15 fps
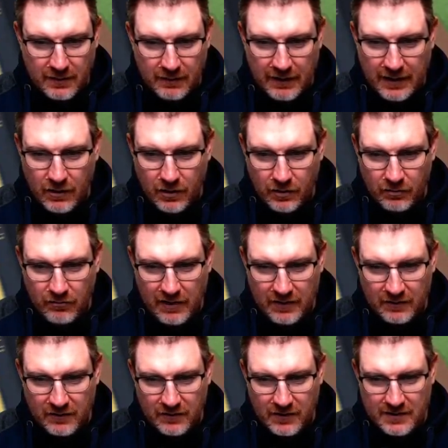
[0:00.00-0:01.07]
De Leon
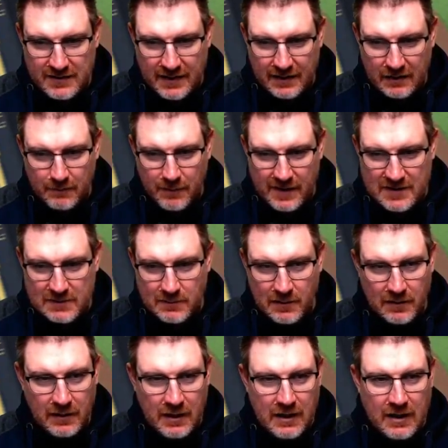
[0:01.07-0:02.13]
grounds it to the second
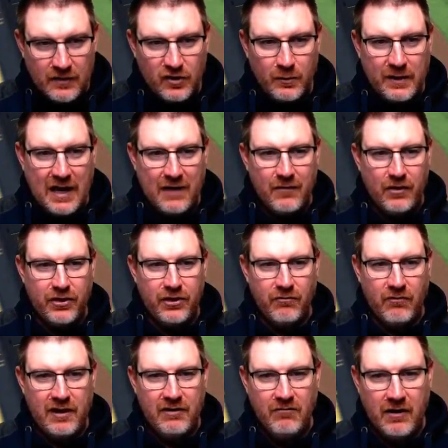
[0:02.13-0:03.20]
baseman. So we have a
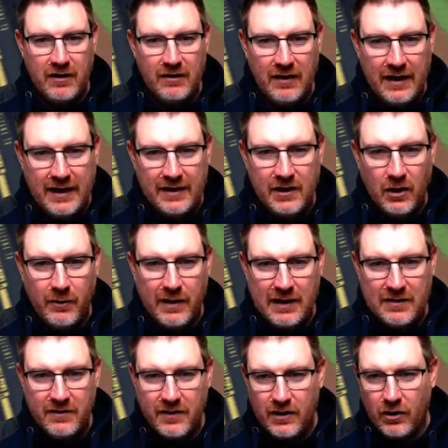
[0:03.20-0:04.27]
three-run lead going
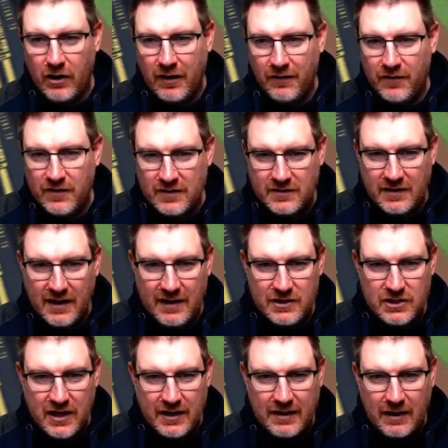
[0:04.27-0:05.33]
into the ninth. Does
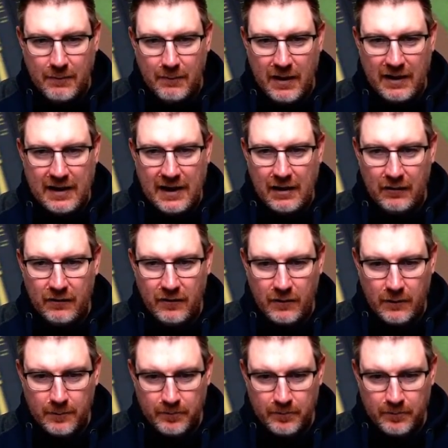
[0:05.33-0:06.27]
DJ come back out?